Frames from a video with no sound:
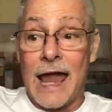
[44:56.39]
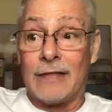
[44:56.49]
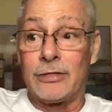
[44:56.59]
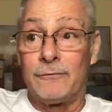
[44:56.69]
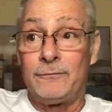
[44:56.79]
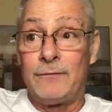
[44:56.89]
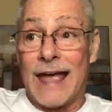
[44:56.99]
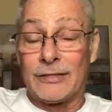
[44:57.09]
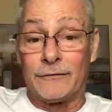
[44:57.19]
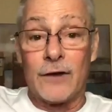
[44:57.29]
I'm just the
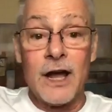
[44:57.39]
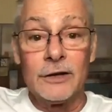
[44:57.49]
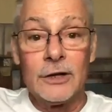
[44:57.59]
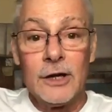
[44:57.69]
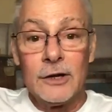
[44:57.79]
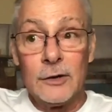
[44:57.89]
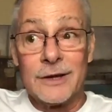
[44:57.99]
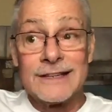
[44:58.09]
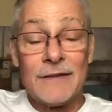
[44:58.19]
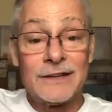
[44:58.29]
guy at
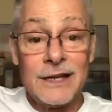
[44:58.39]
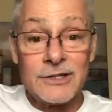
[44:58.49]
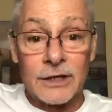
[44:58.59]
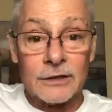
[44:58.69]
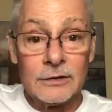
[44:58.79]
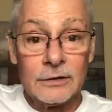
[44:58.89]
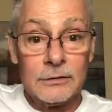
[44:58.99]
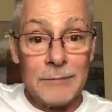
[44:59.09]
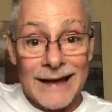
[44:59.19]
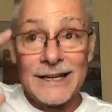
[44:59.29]
the front
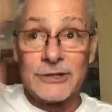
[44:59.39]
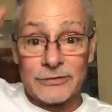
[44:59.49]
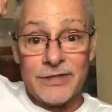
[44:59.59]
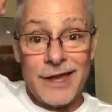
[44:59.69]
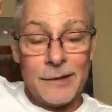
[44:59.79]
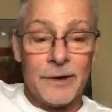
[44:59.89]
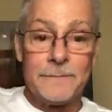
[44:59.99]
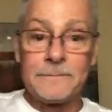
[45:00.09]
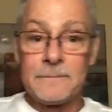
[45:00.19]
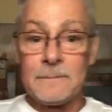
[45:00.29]
who doesn't have a teacher.
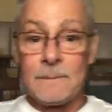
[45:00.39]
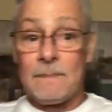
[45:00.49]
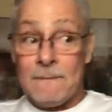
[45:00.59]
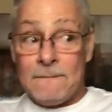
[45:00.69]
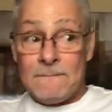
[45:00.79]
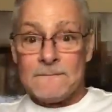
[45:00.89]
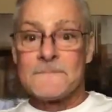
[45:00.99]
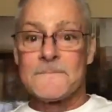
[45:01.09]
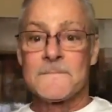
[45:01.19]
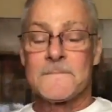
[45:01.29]
My teacher's them.